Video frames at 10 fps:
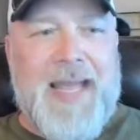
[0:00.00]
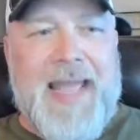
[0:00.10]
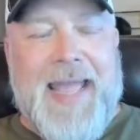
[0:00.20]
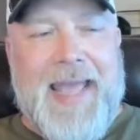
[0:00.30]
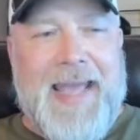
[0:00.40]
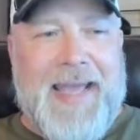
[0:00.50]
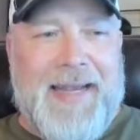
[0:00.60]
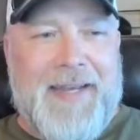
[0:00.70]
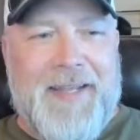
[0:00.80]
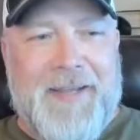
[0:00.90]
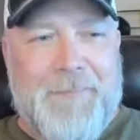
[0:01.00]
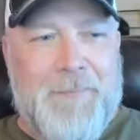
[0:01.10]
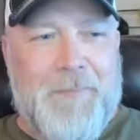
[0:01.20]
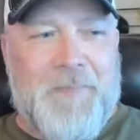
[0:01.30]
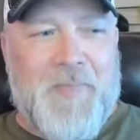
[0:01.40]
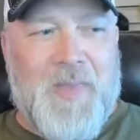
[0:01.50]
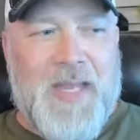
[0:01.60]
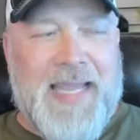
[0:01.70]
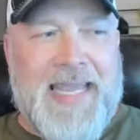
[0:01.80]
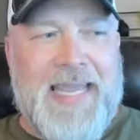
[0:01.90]
And
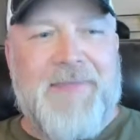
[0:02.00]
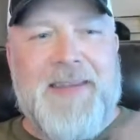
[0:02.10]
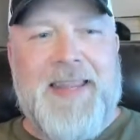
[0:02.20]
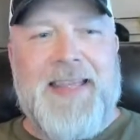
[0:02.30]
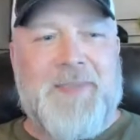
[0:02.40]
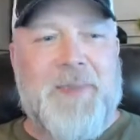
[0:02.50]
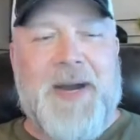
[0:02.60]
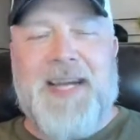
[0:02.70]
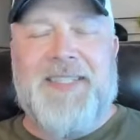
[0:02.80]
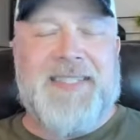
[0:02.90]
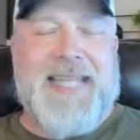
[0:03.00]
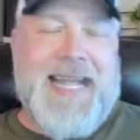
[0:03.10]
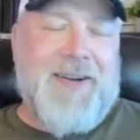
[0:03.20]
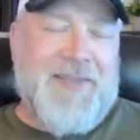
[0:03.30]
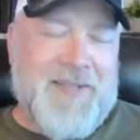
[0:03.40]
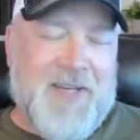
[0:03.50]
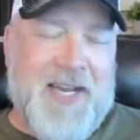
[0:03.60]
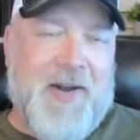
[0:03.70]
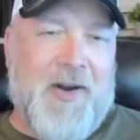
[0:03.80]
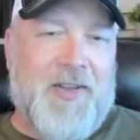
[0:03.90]
even this Miles Sanderson
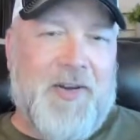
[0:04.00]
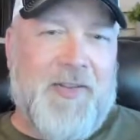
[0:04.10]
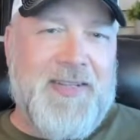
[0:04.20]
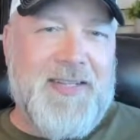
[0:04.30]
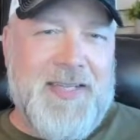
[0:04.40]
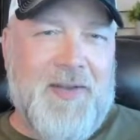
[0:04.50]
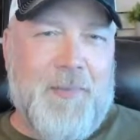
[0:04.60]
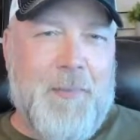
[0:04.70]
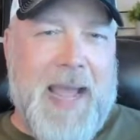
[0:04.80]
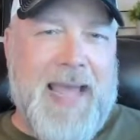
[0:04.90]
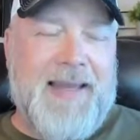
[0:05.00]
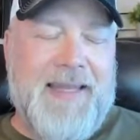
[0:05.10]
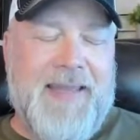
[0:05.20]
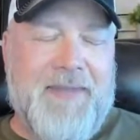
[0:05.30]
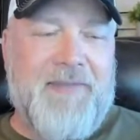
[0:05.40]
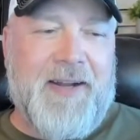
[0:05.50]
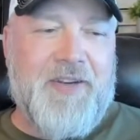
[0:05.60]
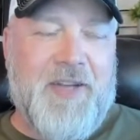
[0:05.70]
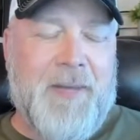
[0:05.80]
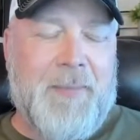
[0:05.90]
character, this is how badly they
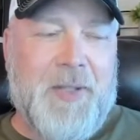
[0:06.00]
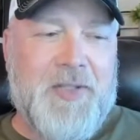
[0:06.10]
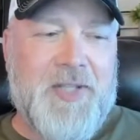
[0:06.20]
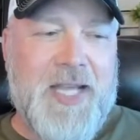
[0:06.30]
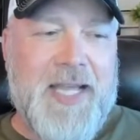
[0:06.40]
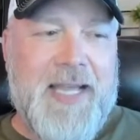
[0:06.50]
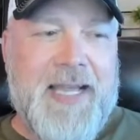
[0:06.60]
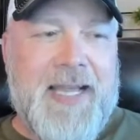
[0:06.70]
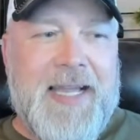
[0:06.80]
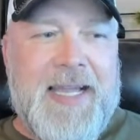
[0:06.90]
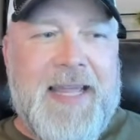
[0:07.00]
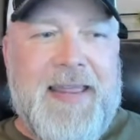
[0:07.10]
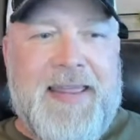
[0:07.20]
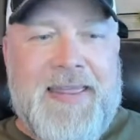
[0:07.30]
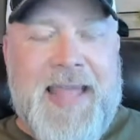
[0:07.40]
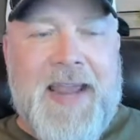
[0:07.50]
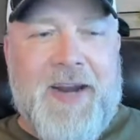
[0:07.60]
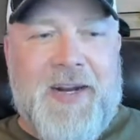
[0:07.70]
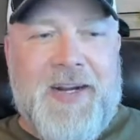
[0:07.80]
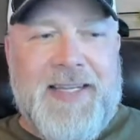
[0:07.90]
fudge numbers. They are
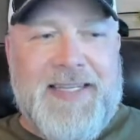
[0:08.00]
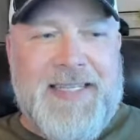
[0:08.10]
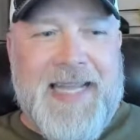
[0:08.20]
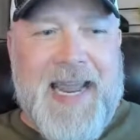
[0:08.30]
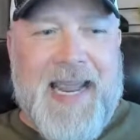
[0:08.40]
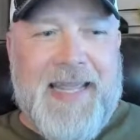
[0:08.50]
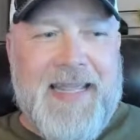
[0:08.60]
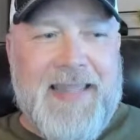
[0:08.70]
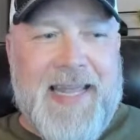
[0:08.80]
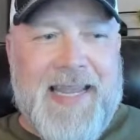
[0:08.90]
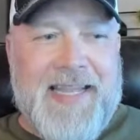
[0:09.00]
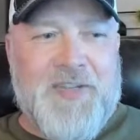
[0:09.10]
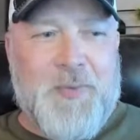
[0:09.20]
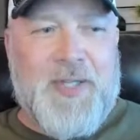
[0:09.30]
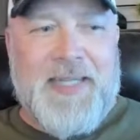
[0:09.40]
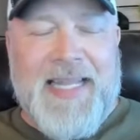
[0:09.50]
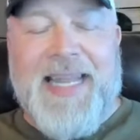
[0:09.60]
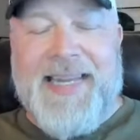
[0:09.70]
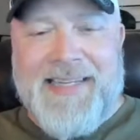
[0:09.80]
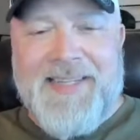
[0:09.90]
going to say that his
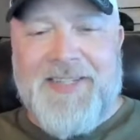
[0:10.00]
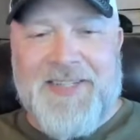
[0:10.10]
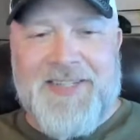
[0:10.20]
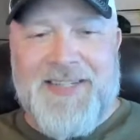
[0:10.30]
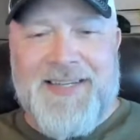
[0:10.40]
release